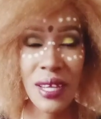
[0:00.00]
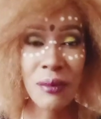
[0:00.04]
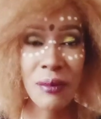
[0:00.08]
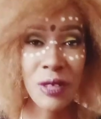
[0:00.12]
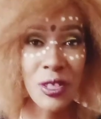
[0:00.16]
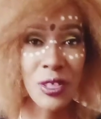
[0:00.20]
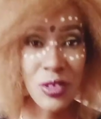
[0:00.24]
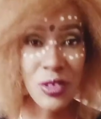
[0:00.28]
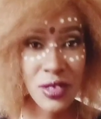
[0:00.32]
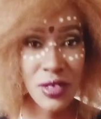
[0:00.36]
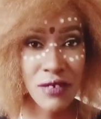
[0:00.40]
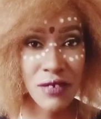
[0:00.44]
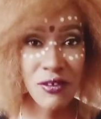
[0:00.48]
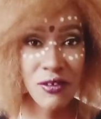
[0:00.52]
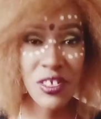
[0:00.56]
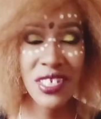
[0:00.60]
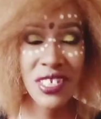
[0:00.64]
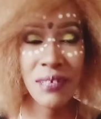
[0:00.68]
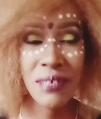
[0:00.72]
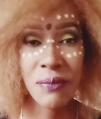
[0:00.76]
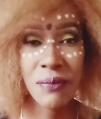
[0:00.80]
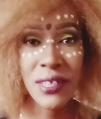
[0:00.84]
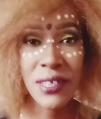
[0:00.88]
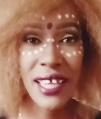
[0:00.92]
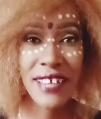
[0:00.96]
I'm going to give you
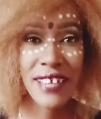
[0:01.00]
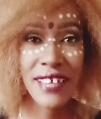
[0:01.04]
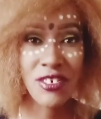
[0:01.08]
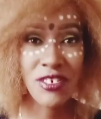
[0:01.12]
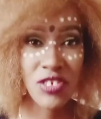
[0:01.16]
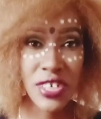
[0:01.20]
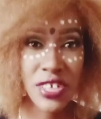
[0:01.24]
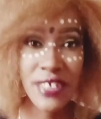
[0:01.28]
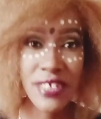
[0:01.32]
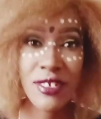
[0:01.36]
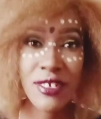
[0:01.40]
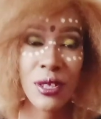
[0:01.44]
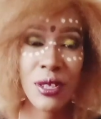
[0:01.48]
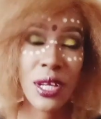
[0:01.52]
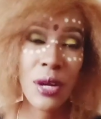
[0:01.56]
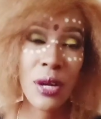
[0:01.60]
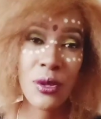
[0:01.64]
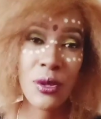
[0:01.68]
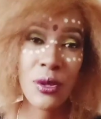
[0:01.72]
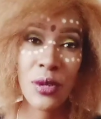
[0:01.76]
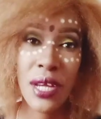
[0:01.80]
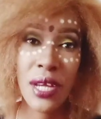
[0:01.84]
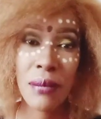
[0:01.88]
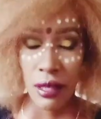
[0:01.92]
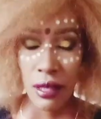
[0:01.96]
tips and tricks on how
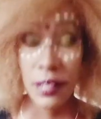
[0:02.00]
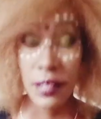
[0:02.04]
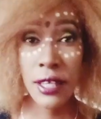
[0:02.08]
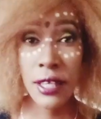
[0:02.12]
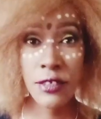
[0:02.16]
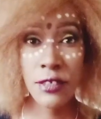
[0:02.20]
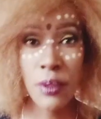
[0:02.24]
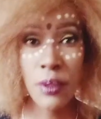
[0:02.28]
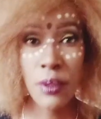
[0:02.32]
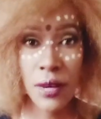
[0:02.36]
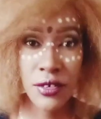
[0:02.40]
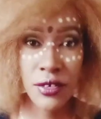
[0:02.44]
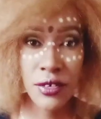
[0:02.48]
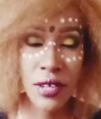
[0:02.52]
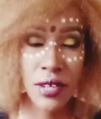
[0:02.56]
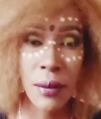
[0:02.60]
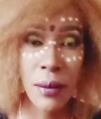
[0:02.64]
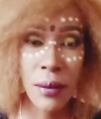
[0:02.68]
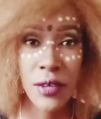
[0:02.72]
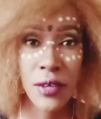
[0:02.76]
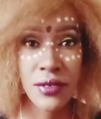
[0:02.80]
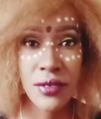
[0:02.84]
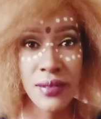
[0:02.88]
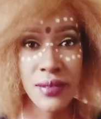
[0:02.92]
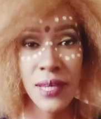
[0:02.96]
you can. In case you're wondering
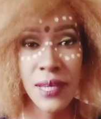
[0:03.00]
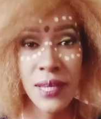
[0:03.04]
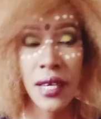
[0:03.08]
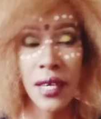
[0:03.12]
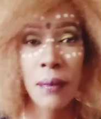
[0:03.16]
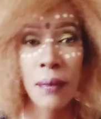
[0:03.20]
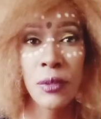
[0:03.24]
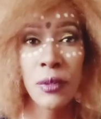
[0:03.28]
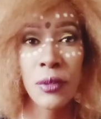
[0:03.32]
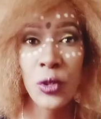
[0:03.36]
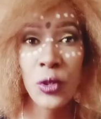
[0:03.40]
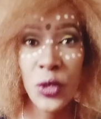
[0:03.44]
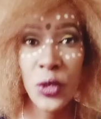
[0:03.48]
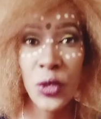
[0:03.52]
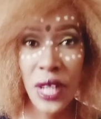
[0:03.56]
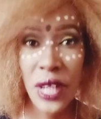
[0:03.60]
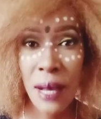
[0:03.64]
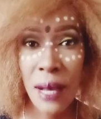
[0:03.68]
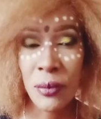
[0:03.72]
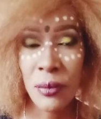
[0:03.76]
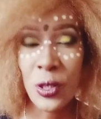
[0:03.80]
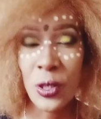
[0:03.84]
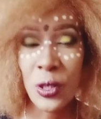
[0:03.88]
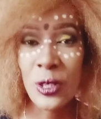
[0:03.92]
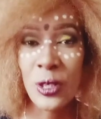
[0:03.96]
about this makeup look,
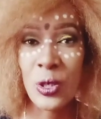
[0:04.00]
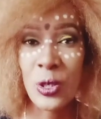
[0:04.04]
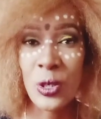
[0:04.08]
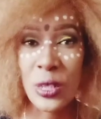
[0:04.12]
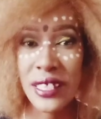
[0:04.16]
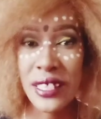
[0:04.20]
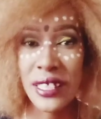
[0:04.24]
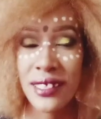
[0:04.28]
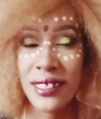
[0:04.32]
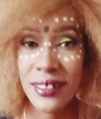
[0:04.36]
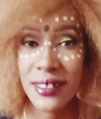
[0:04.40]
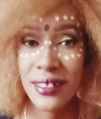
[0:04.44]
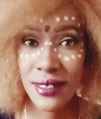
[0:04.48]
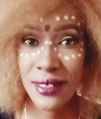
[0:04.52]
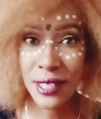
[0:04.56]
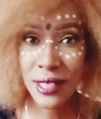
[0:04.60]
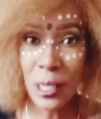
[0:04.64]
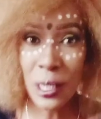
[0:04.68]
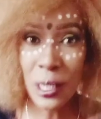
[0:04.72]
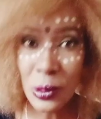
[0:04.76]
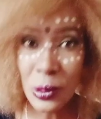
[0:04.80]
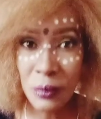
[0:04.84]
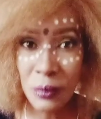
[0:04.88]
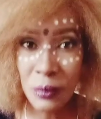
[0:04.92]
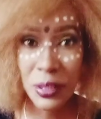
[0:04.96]
I'm going to link it
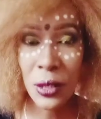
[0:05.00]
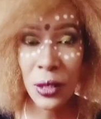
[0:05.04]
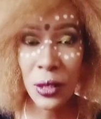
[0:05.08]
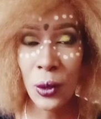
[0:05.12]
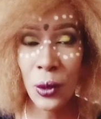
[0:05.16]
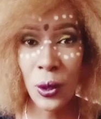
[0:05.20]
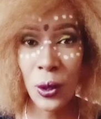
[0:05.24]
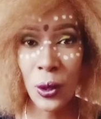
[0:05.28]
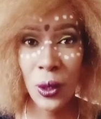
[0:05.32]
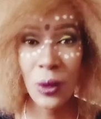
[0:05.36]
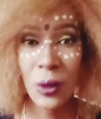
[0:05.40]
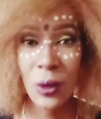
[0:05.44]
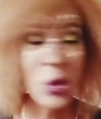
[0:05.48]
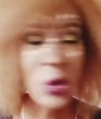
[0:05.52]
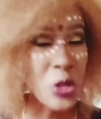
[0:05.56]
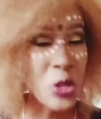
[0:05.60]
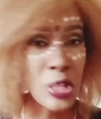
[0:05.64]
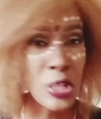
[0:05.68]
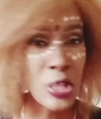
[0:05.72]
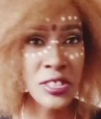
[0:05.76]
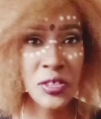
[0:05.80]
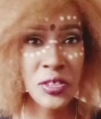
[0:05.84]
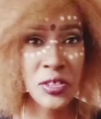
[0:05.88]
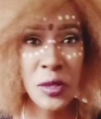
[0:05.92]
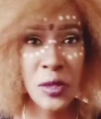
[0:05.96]
down below, or
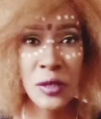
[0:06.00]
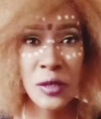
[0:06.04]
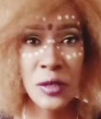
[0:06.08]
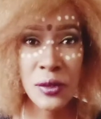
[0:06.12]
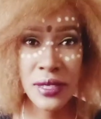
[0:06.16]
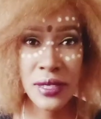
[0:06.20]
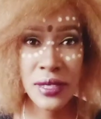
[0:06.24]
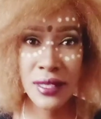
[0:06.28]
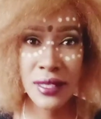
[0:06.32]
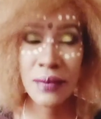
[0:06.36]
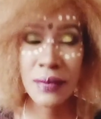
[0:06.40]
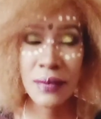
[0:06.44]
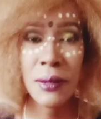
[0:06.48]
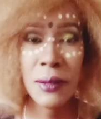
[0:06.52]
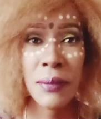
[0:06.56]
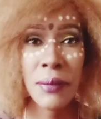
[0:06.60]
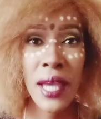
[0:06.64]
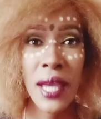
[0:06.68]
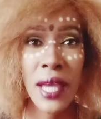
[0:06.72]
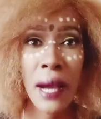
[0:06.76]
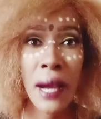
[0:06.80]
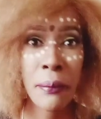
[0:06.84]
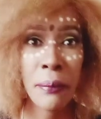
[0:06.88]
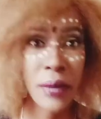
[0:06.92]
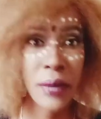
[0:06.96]
you're just going to see it
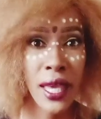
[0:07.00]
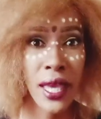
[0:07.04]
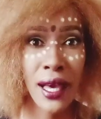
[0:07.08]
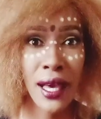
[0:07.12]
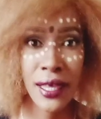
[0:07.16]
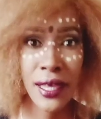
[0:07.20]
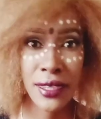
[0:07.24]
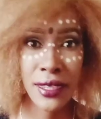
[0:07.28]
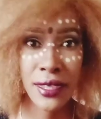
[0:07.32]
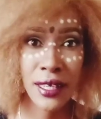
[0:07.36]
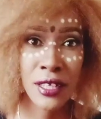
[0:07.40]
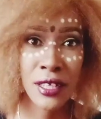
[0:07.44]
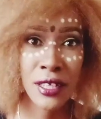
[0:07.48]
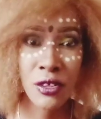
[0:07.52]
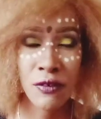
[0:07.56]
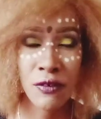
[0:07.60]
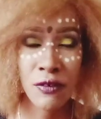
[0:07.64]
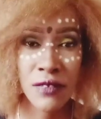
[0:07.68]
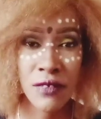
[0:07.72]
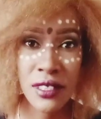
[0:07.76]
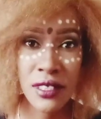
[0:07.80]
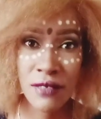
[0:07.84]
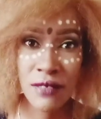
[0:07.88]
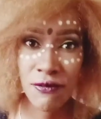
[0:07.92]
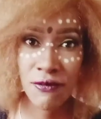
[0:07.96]
maybe appear at the end
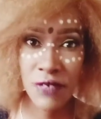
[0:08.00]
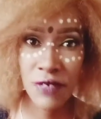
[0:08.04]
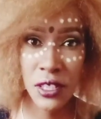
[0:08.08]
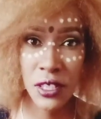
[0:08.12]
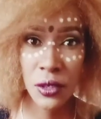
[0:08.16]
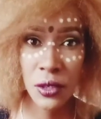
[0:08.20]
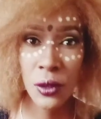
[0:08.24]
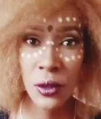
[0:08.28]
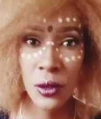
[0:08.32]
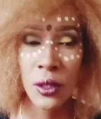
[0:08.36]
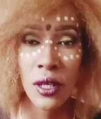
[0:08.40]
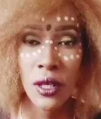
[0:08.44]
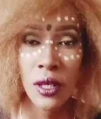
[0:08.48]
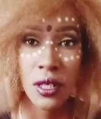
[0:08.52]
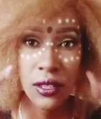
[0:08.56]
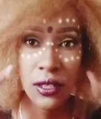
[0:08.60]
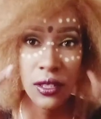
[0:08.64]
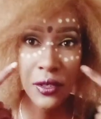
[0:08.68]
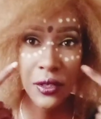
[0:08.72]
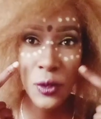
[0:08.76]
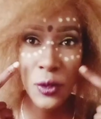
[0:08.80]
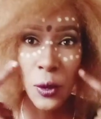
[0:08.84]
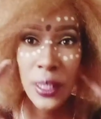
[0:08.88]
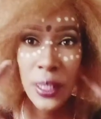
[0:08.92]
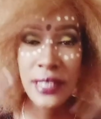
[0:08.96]
of this video.
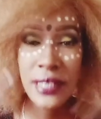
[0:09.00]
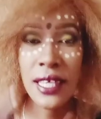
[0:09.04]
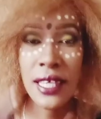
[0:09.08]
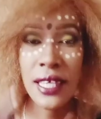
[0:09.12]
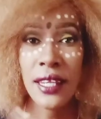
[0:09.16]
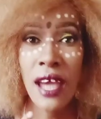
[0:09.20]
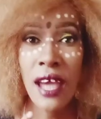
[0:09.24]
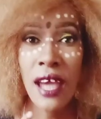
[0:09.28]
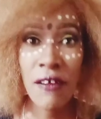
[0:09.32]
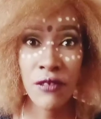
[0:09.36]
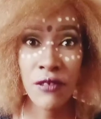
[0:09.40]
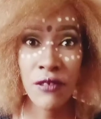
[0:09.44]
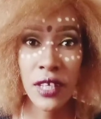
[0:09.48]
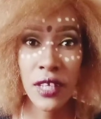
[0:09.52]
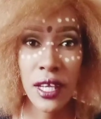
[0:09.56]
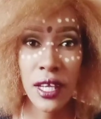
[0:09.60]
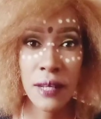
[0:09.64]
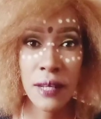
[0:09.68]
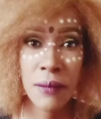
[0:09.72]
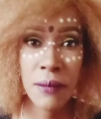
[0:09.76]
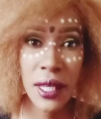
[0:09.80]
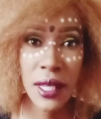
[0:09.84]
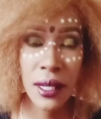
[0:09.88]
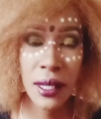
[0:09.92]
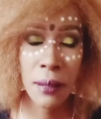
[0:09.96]
So it's an
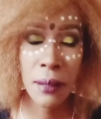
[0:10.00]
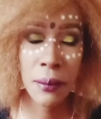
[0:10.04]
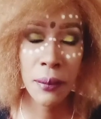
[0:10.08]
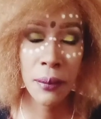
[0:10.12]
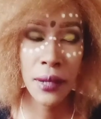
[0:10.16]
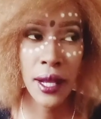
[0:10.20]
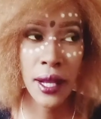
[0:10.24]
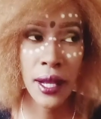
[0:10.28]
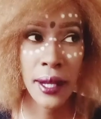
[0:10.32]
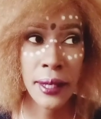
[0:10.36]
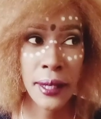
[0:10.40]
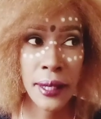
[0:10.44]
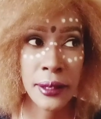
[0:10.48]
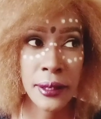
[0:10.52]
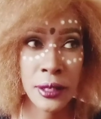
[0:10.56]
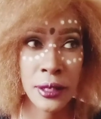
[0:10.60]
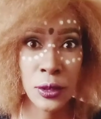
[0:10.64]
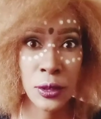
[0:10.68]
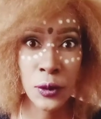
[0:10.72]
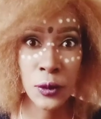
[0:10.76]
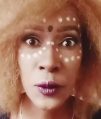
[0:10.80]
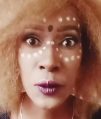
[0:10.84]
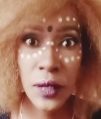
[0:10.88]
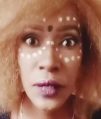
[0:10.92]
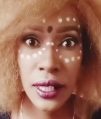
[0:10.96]
African makeup uh,
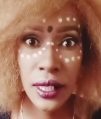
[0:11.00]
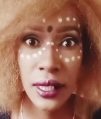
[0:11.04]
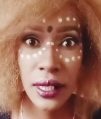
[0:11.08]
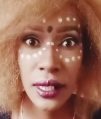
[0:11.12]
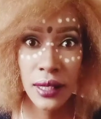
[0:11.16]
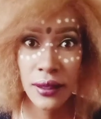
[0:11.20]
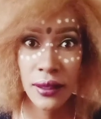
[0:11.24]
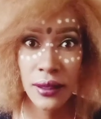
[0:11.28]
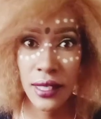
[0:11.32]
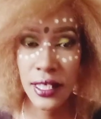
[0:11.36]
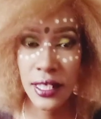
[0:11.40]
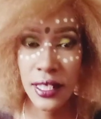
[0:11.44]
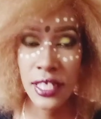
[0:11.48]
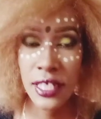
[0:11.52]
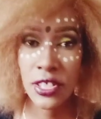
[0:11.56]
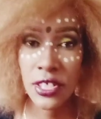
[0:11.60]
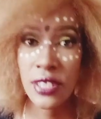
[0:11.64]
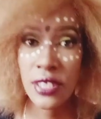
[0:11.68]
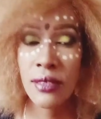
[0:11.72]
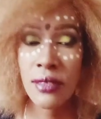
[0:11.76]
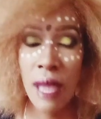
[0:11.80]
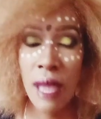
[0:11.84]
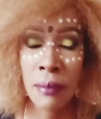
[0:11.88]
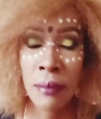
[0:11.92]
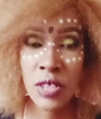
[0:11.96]
look that I
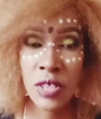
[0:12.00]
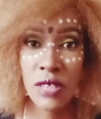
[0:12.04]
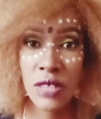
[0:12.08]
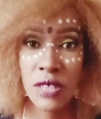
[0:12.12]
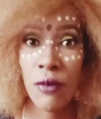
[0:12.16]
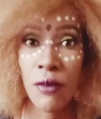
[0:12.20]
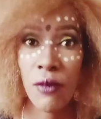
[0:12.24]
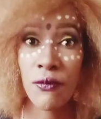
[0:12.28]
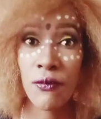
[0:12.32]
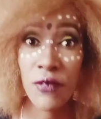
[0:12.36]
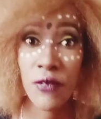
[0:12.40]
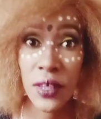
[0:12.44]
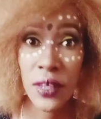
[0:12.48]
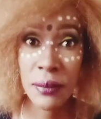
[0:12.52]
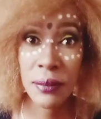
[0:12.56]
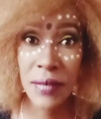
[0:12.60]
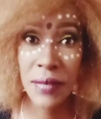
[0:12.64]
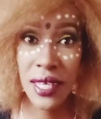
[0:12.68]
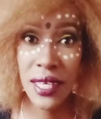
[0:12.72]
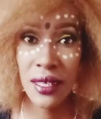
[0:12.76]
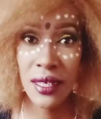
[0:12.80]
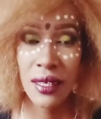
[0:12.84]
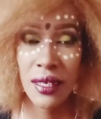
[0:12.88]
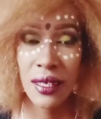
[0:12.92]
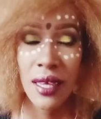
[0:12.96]
just, I'm just from
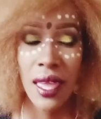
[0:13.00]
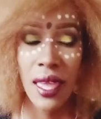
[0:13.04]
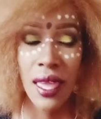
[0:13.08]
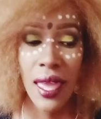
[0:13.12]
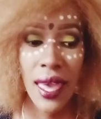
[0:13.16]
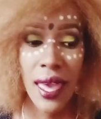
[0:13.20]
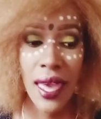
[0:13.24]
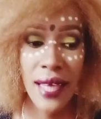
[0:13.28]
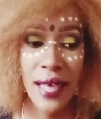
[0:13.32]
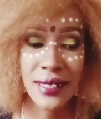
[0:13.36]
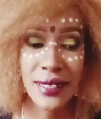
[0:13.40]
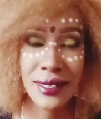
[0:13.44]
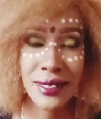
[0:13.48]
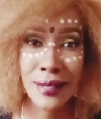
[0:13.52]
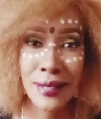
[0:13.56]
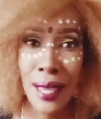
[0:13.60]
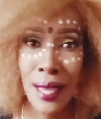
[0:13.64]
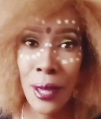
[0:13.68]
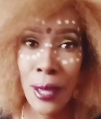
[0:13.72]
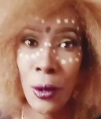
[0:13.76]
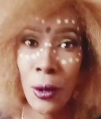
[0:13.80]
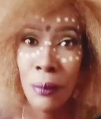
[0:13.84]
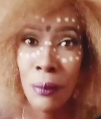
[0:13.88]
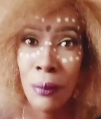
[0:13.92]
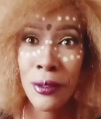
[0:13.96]
filming, and
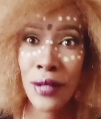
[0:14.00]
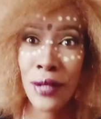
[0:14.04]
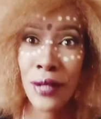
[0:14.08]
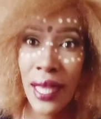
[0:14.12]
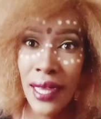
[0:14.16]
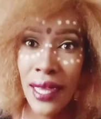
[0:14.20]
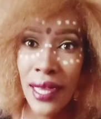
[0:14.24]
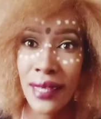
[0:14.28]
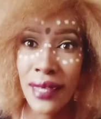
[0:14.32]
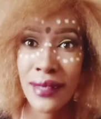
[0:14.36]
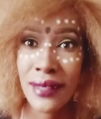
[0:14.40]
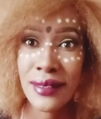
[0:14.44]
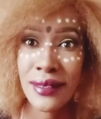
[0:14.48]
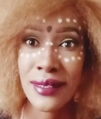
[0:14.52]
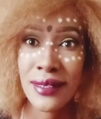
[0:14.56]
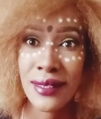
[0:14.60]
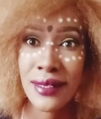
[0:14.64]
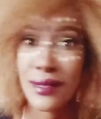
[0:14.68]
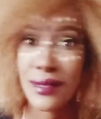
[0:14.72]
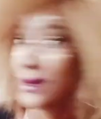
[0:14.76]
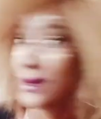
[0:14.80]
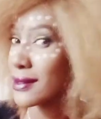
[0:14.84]
I hope you like it.